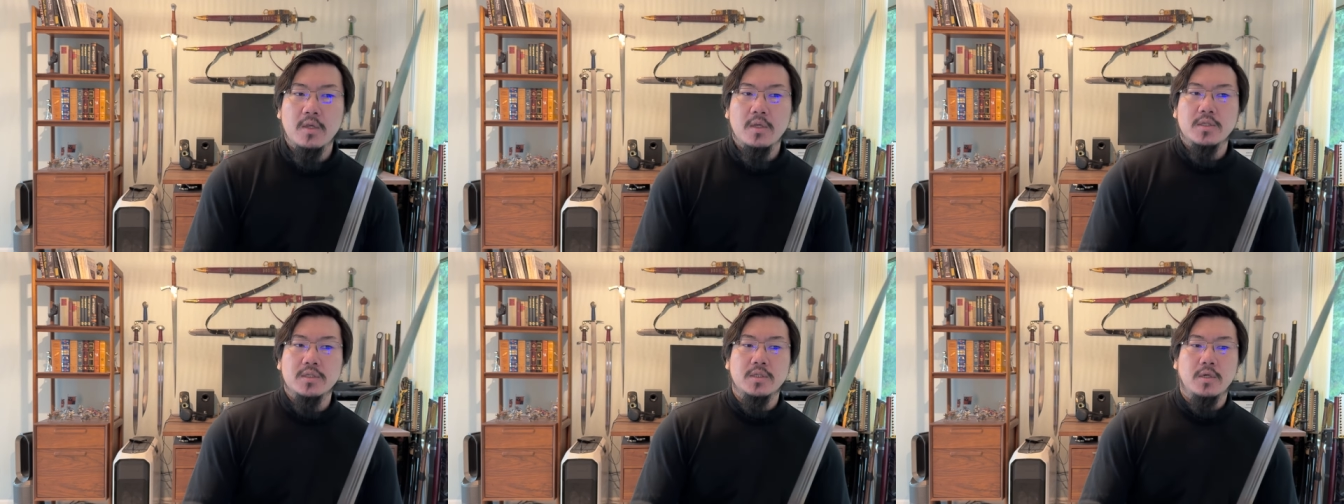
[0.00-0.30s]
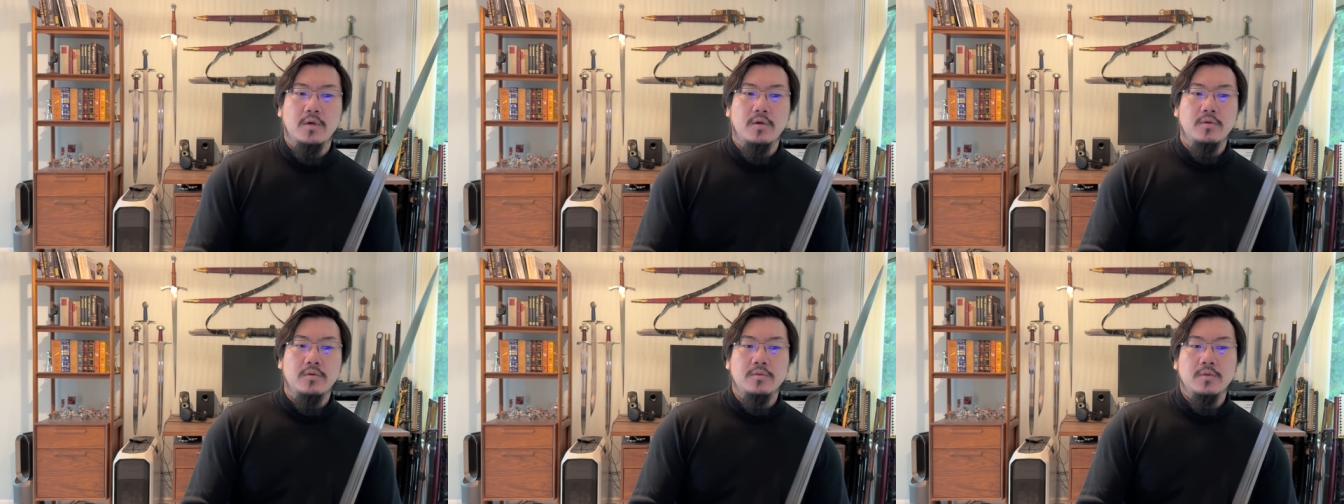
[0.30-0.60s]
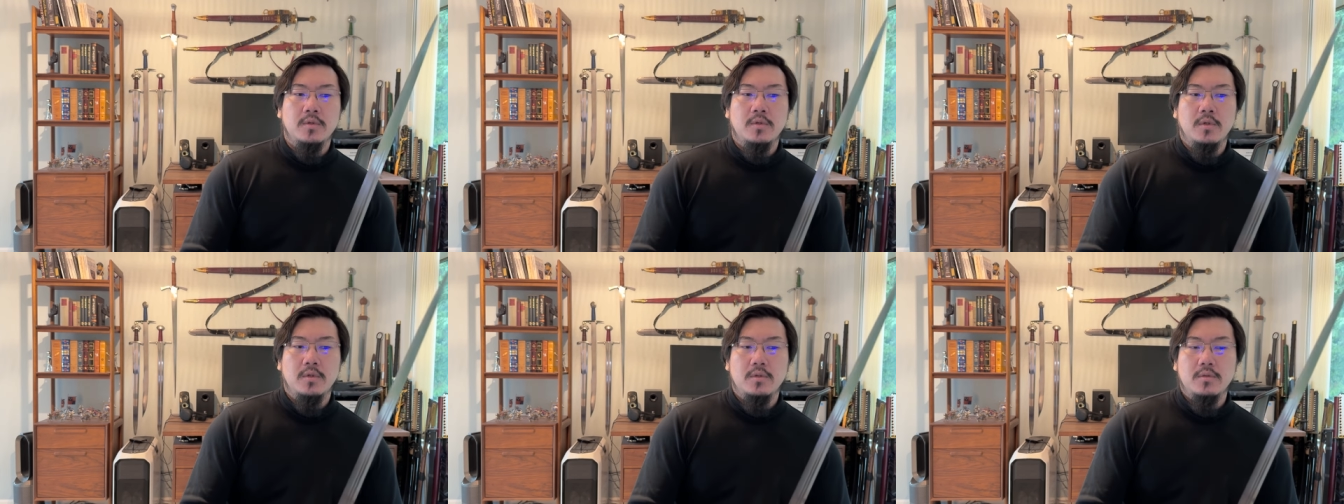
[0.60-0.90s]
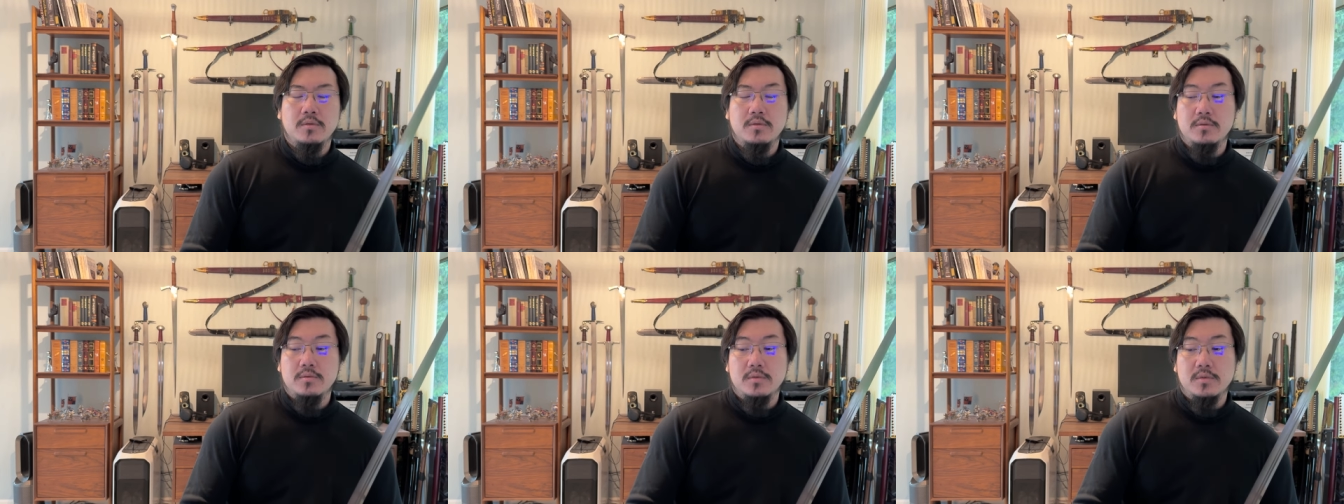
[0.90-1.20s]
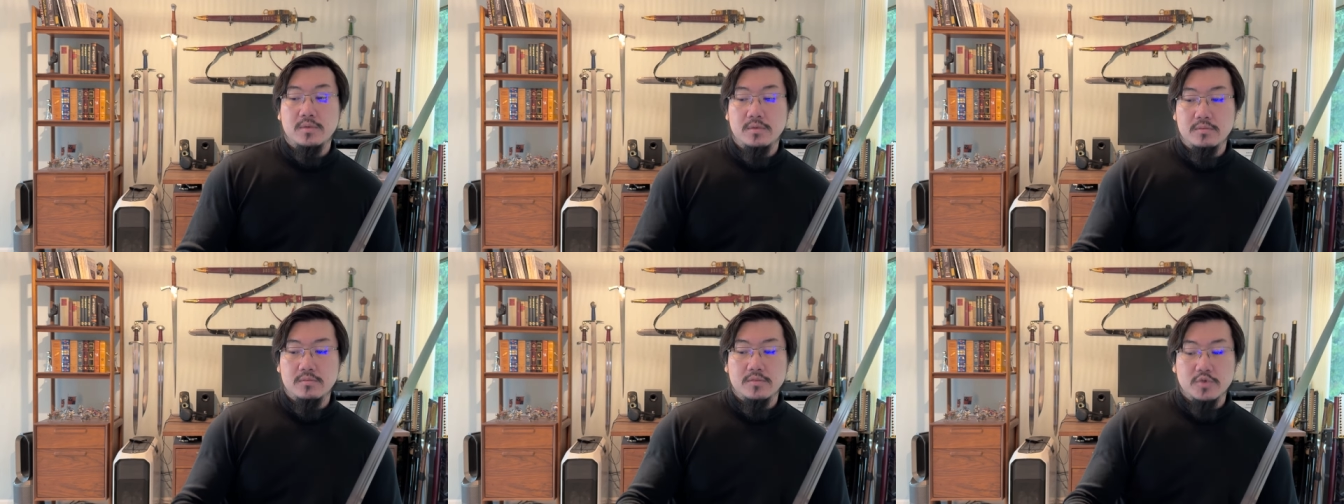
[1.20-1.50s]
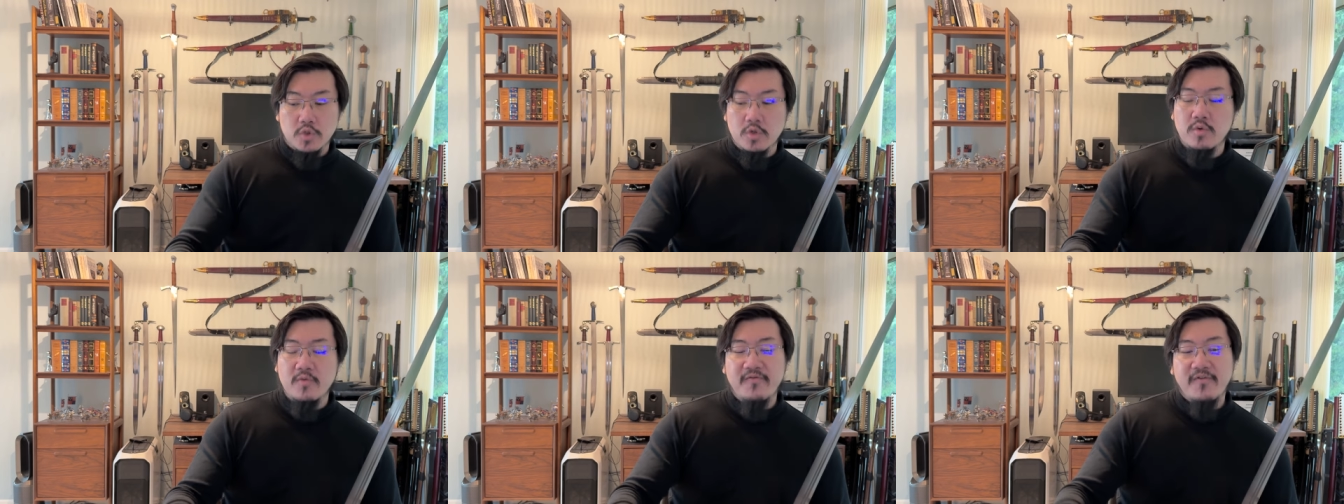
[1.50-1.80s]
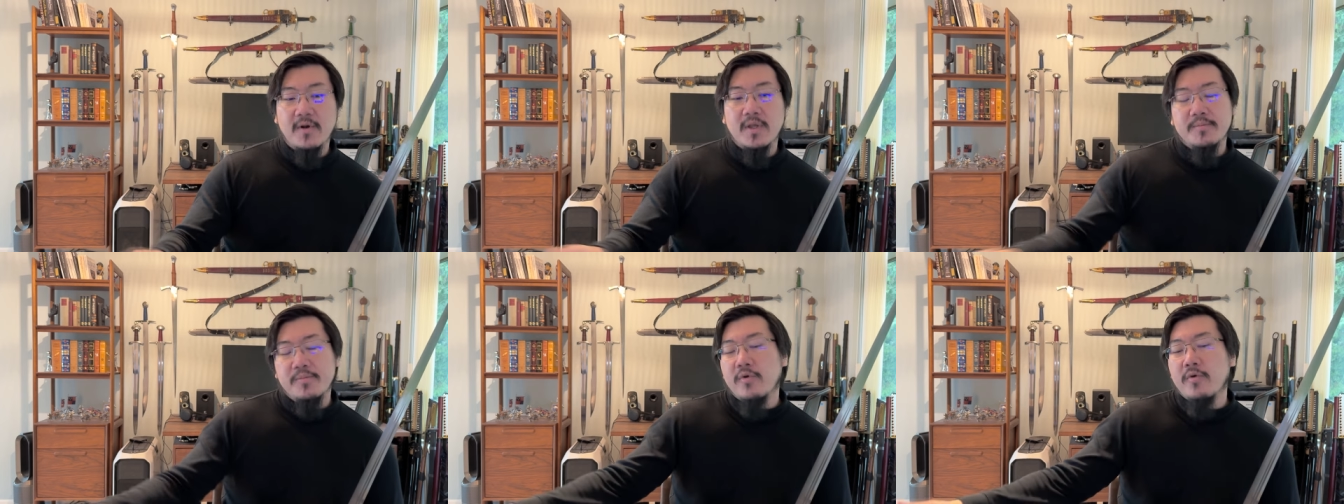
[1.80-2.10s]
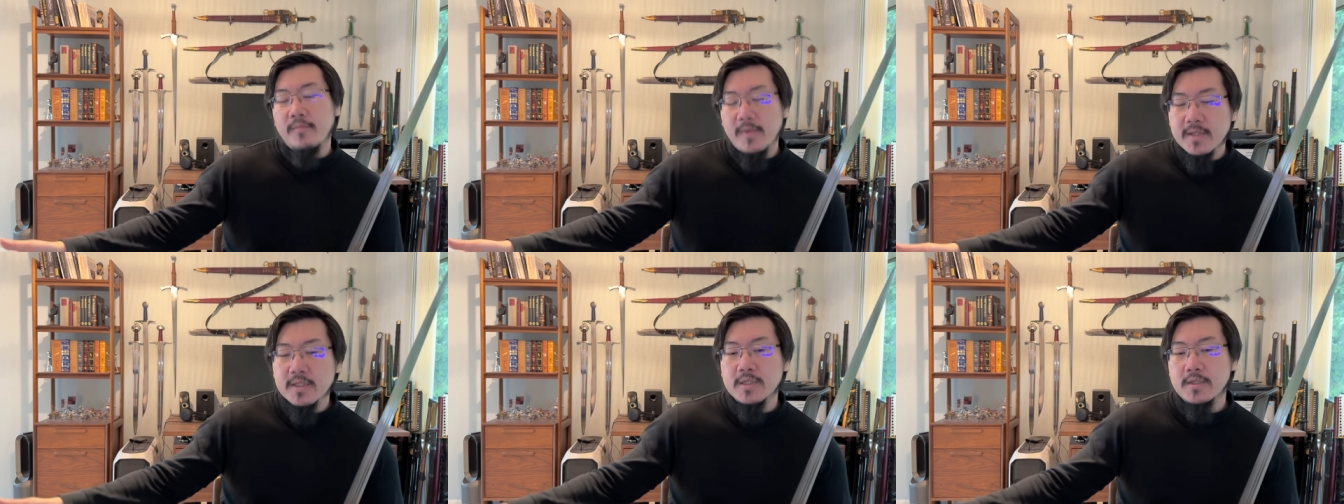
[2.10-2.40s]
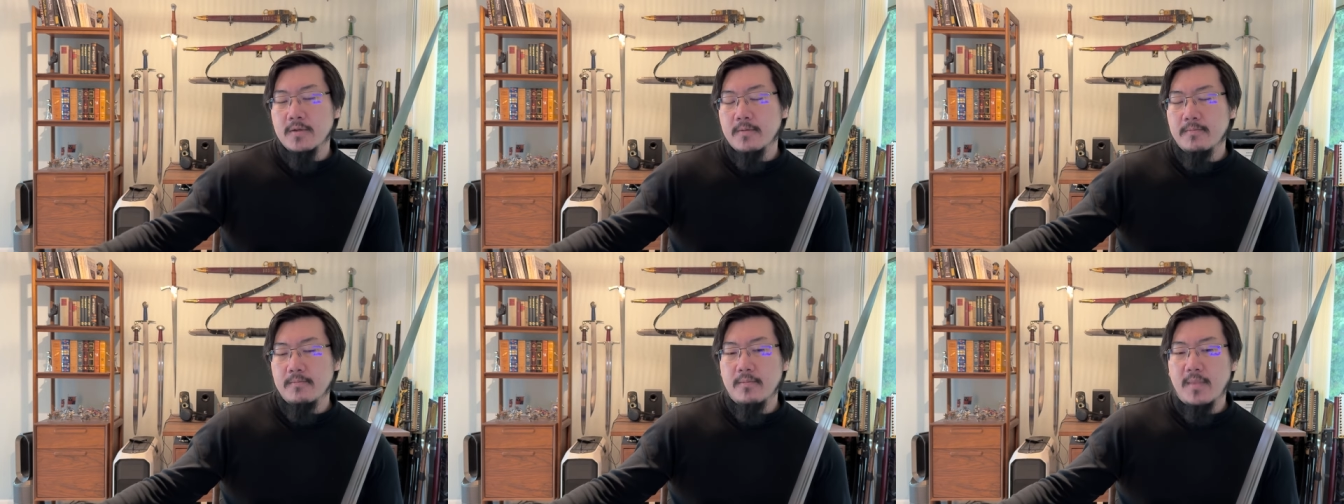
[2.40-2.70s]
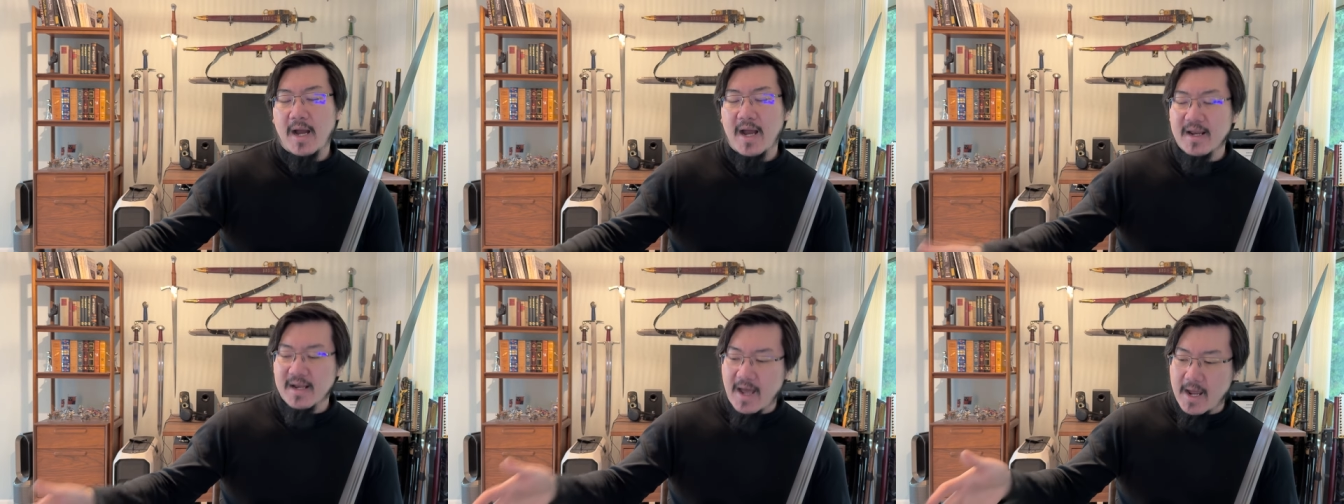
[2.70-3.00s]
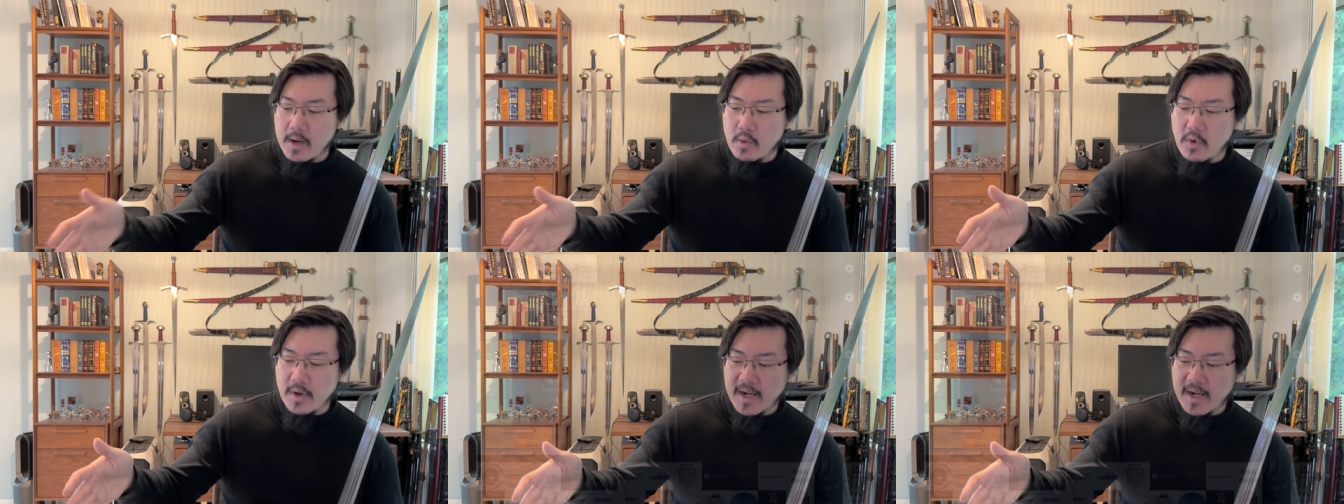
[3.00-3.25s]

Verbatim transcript: So room for improvements. I like